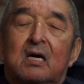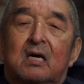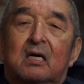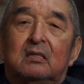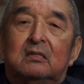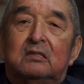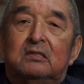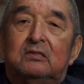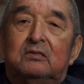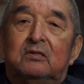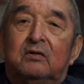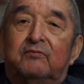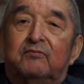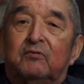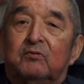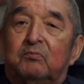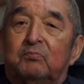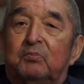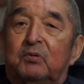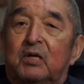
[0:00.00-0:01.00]
all these
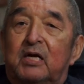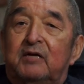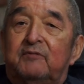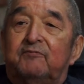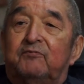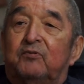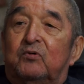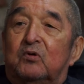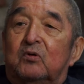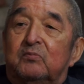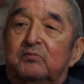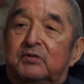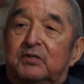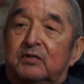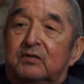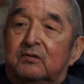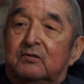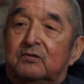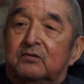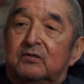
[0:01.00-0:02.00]
different platforms
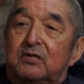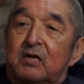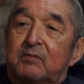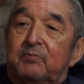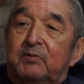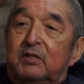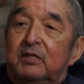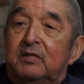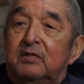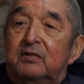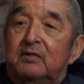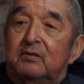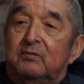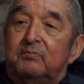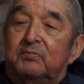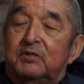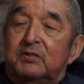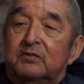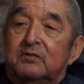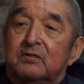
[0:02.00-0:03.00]
that are stepping into the
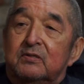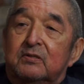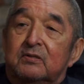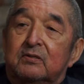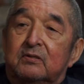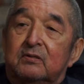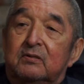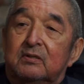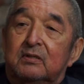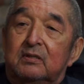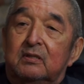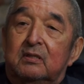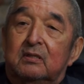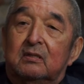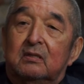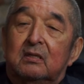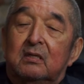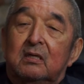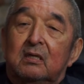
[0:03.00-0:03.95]
business, the, uh,